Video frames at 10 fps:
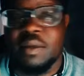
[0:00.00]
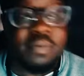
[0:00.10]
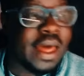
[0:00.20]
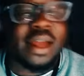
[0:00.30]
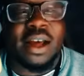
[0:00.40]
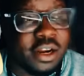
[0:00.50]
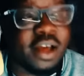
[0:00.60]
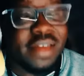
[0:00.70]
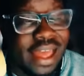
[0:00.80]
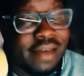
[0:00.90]
that
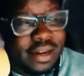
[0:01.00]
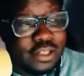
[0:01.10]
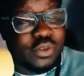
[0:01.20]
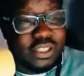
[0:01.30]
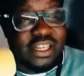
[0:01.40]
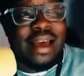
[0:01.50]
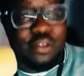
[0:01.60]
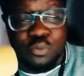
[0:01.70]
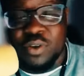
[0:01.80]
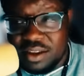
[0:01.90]
enough evidence was
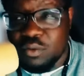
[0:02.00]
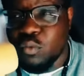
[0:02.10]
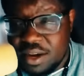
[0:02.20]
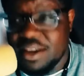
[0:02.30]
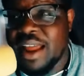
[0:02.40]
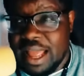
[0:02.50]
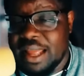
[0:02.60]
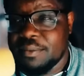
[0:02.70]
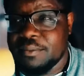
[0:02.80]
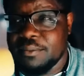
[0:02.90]
gathered within one day
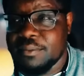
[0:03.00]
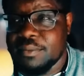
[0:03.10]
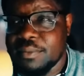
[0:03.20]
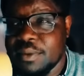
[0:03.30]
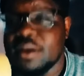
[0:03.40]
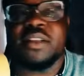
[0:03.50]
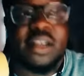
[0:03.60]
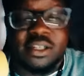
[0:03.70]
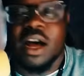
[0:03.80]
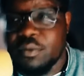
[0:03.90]
to
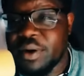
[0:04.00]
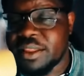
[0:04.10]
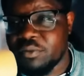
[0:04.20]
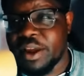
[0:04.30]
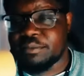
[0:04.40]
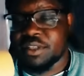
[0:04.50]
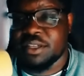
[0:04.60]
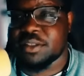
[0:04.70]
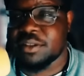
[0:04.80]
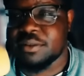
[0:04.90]
exonerate the
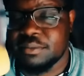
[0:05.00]
Ramseys.